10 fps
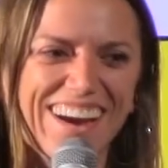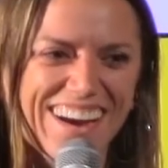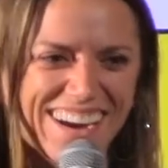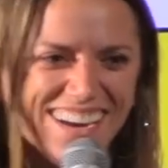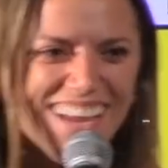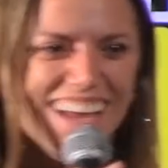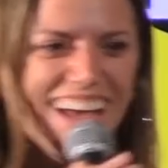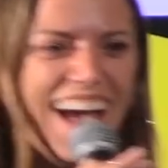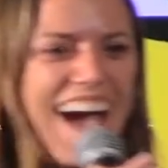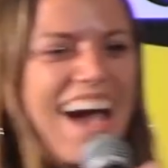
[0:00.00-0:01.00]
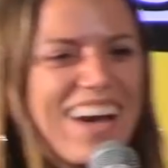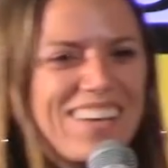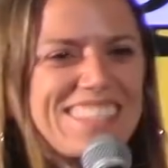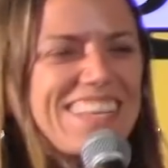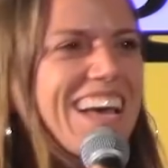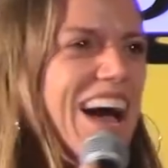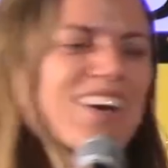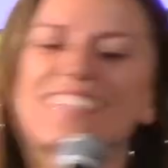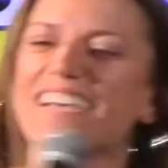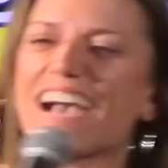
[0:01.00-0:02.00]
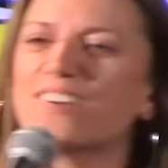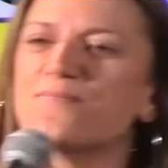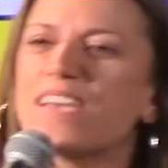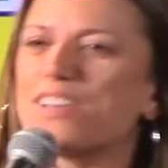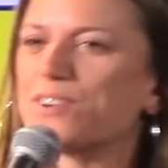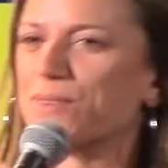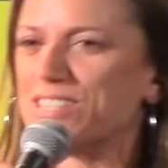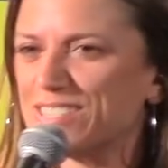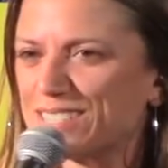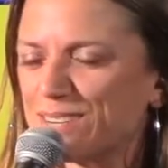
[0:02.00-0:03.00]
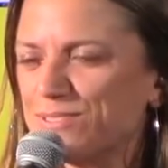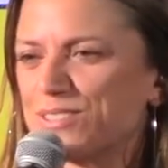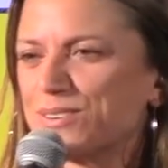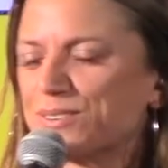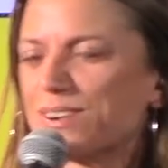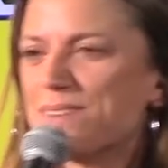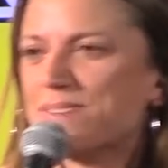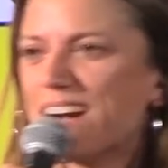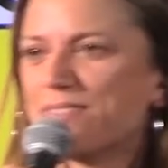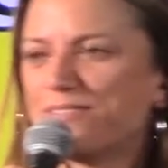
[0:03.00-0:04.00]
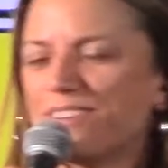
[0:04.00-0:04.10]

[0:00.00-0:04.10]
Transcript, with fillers: I, was, I, was, like, I'll make your wishes come true, Grandma.